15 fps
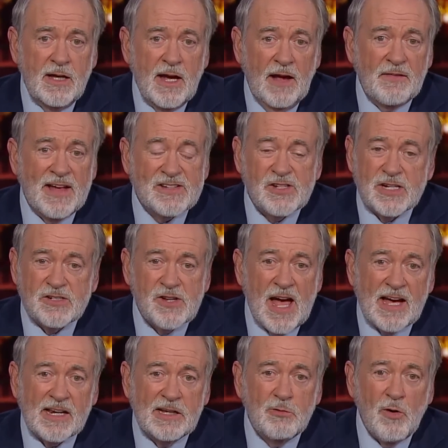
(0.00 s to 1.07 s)
and that's
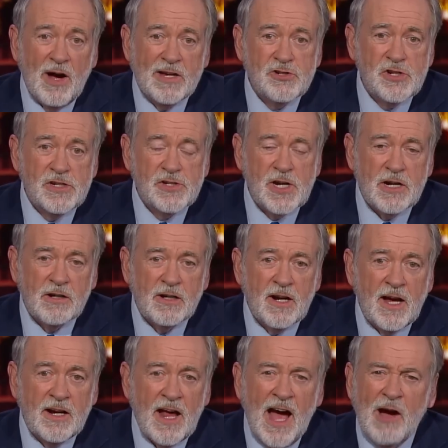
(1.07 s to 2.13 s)
exactly why she's here
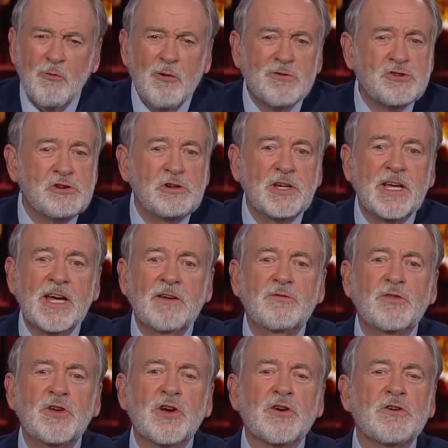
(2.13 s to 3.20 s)
tonight. I want you to give
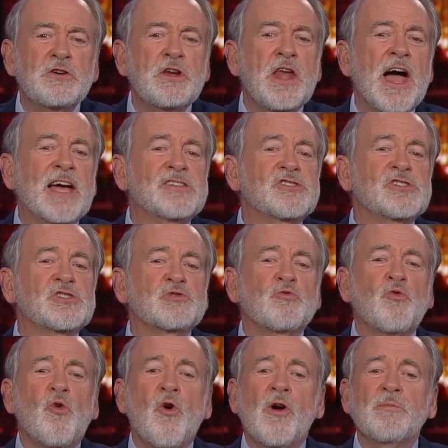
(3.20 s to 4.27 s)
your nicest,
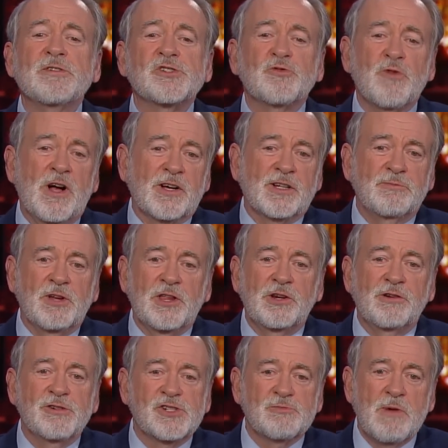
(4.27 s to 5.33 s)
warmest welcome to the
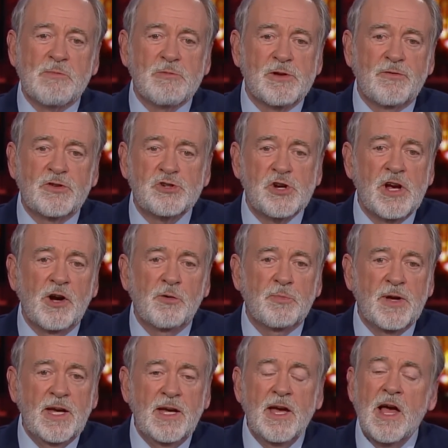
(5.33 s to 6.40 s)
newest member of the
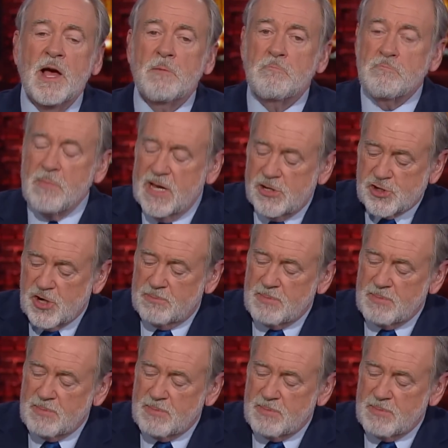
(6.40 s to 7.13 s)
GOP, Mesha